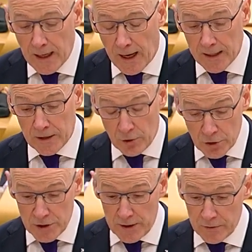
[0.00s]
I can
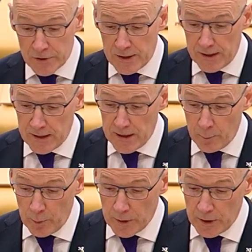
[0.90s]
also announce today that
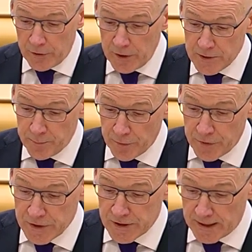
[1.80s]
we will increase both
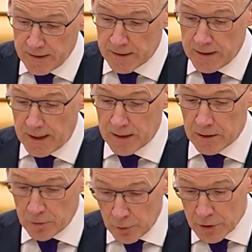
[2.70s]
the standard and
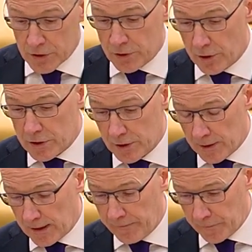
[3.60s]
lower Scottish
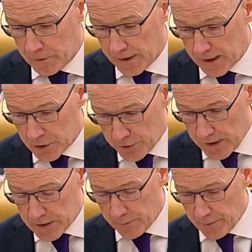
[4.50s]
landfill tax
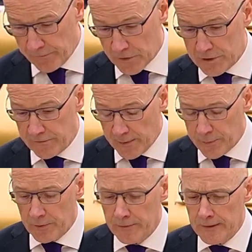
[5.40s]
rates from the 1st of
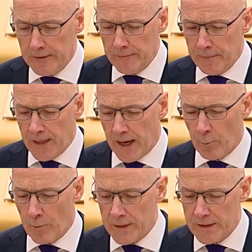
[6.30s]
April
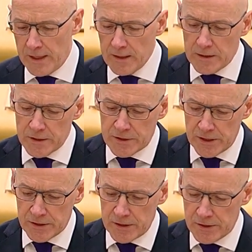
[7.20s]
and will maintain
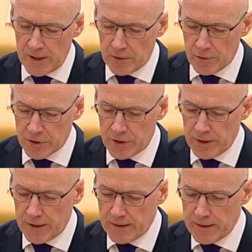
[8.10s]
consistency across the
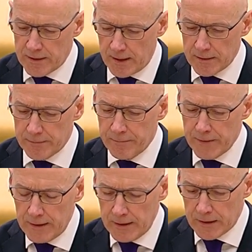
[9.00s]
United Kingdom,
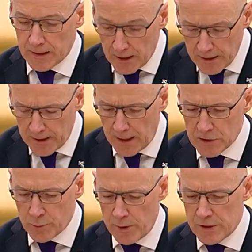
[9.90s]
guard
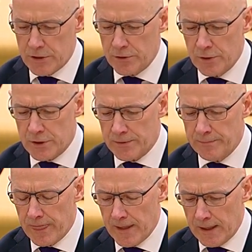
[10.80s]
against waste
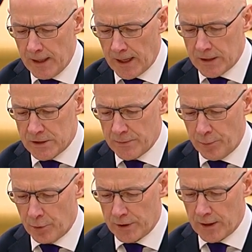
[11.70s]
tourism and
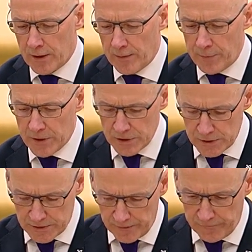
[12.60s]
support our
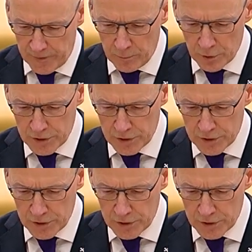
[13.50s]
ambitions for a more